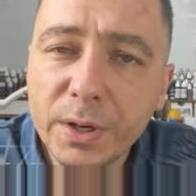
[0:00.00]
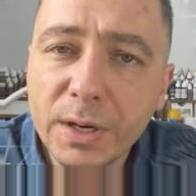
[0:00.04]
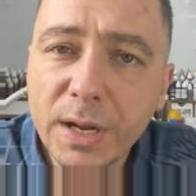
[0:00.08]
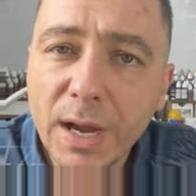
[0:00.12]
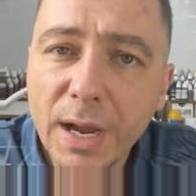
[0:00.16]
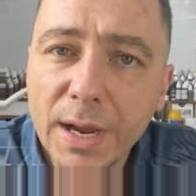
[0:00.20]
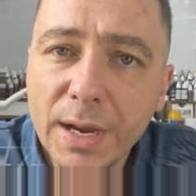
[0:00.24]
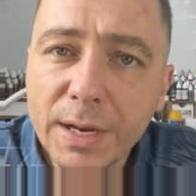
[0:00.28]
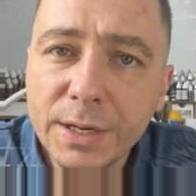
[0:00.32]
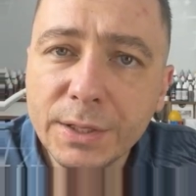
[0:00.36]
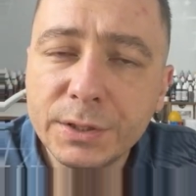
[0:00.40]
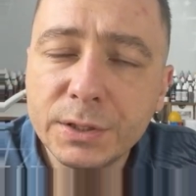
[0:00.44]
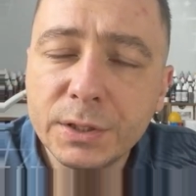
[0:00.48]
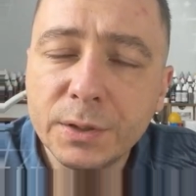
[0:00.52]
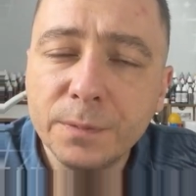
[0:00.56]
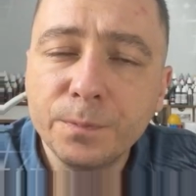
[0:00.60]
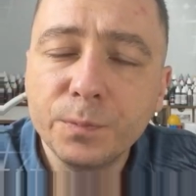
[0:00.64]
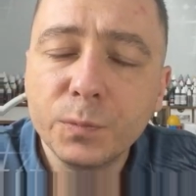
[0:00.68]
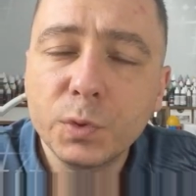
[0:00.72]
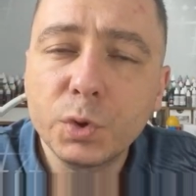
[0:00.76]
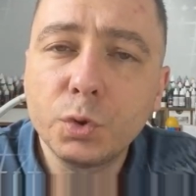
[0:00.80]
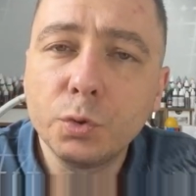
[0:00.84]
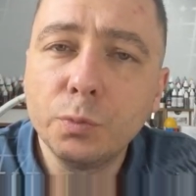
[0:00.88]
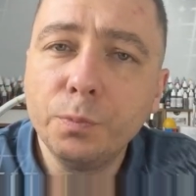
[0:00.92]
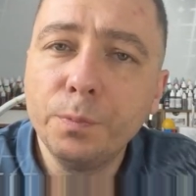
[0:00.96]
guys,
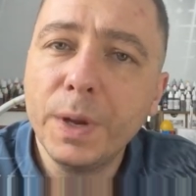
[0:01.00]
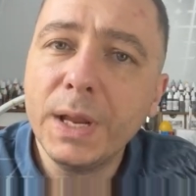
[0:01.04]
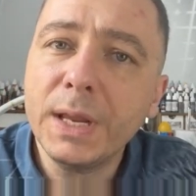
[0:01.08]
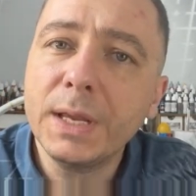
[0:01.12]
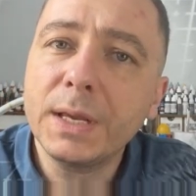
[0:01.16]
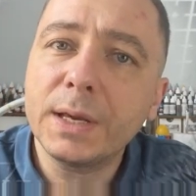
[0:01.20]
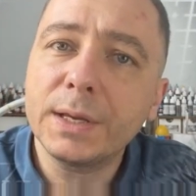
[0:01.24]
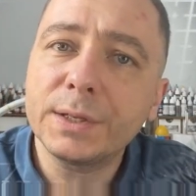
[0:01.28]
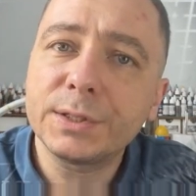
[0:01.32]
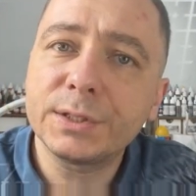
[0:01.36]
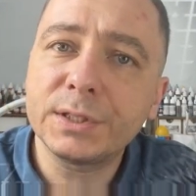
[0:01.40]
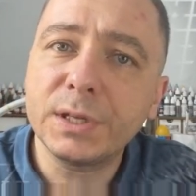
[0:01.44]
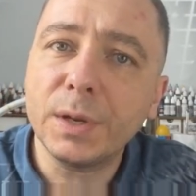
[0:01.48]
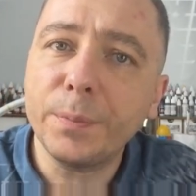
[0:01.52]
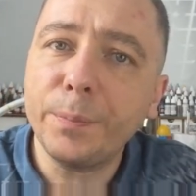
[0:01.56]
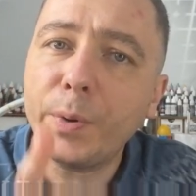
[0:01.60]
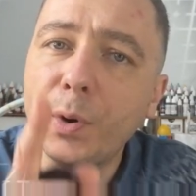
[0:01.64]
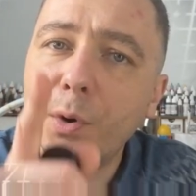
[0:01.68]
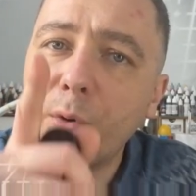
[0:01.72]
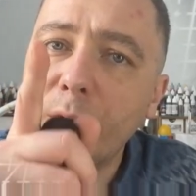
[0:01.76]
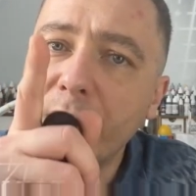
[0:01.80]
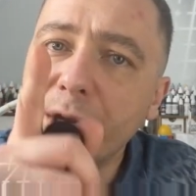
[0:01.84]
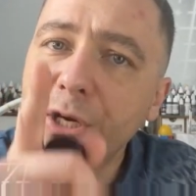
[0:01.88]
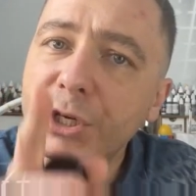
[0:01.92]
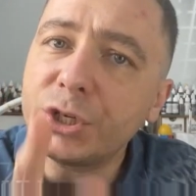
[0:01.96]
to make a
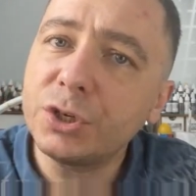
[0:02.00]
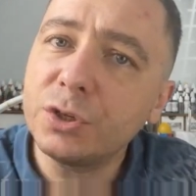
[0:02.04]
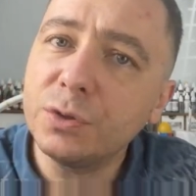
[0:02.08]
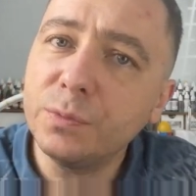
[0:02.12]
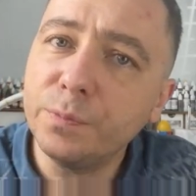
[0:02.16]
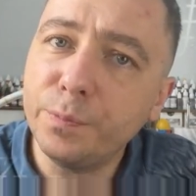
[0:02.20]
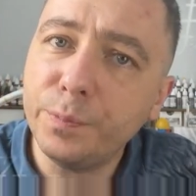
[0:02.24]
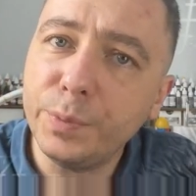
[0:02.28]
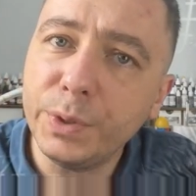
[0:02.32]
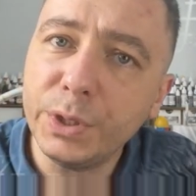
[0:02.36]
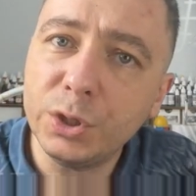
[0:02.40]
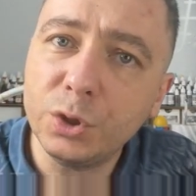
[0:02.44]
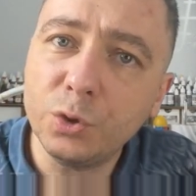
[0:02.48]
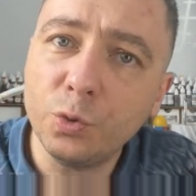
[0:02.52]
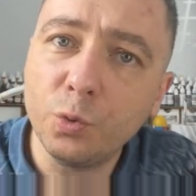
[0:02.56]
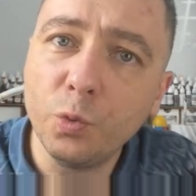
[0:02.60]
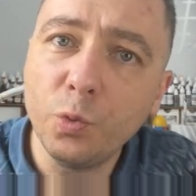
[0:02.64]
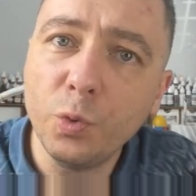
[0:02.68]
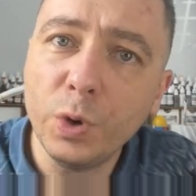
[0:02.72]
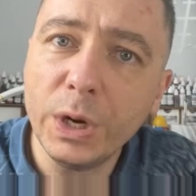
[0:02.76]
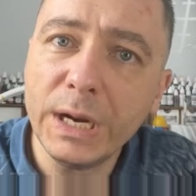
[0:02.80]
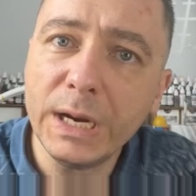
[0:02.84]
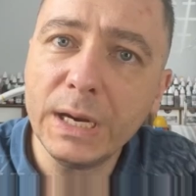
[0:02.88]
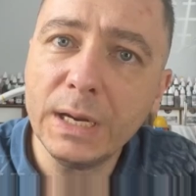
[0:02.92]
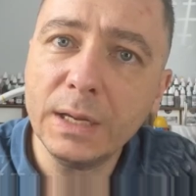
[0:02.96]
separation
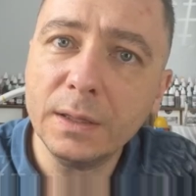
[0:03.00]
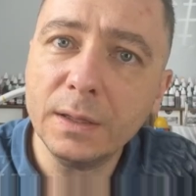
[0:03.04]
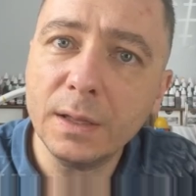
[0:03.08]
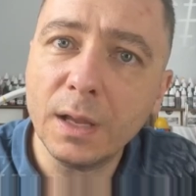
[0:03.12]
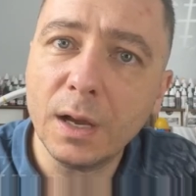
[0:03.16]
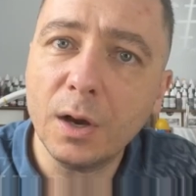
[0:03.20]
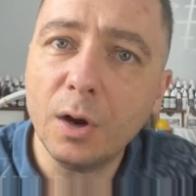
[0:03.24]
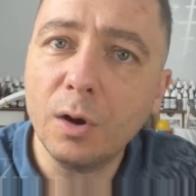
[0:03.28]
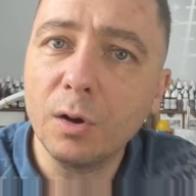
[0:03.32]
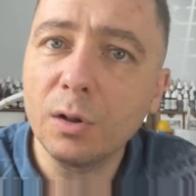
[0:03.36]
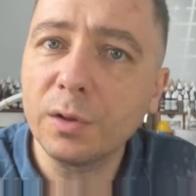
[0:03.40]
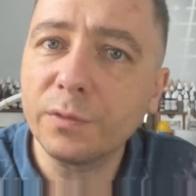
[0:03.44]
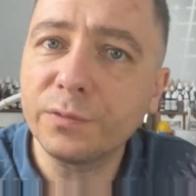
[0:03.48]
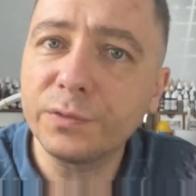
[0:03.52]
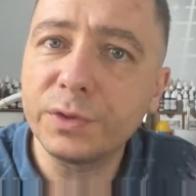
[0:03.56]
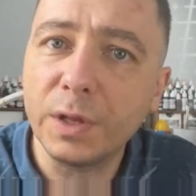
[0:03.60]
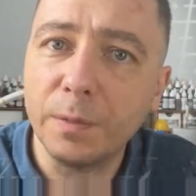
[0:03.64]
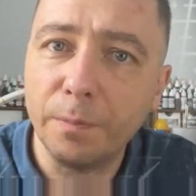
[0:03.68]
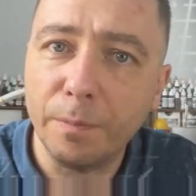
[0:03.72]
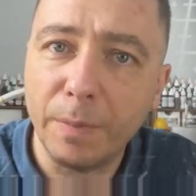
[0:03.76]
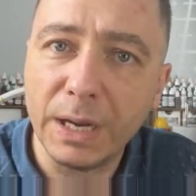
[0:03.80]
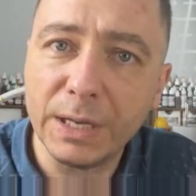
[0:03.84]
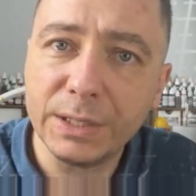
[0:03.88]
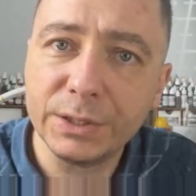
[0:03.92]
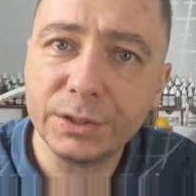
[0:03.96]
between all of the
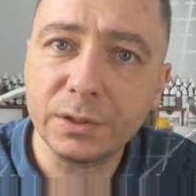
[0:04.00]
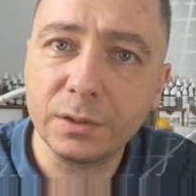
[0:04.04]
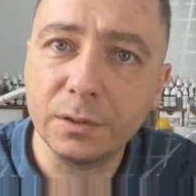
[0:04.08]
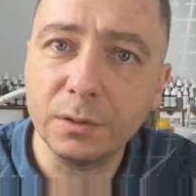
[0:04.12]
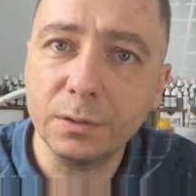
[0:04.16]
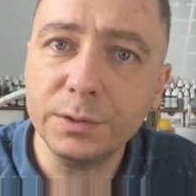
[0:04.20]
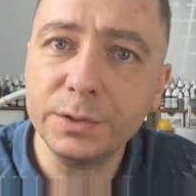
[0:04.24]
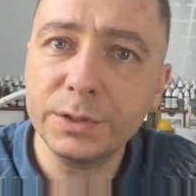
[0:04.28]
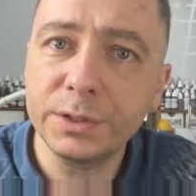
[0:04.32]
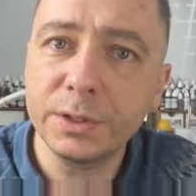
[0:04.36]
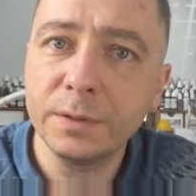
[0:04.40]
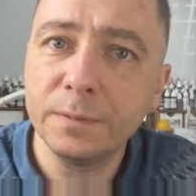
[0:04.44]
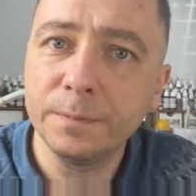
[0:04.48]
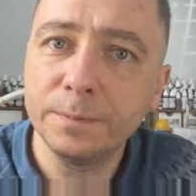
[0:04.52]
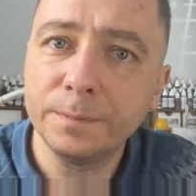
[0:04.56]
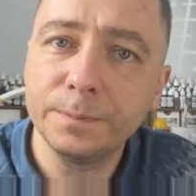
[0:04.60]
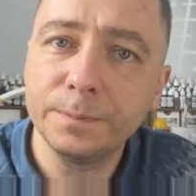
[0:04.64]
muscles